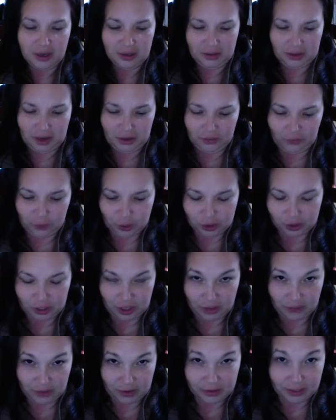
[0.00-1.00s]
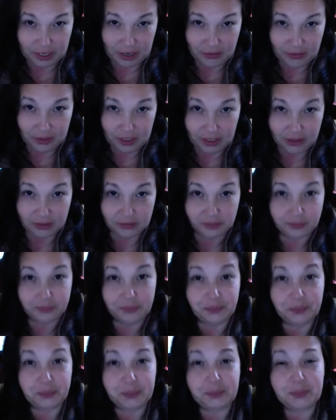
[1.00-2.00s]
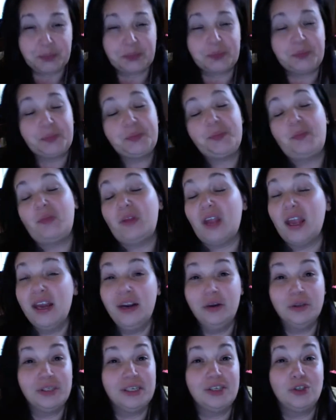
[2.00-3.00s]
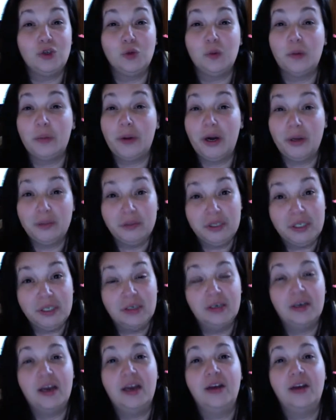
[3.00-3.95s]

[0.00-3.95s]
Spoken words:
Unfortunately, I found out that, and I was like super bummed.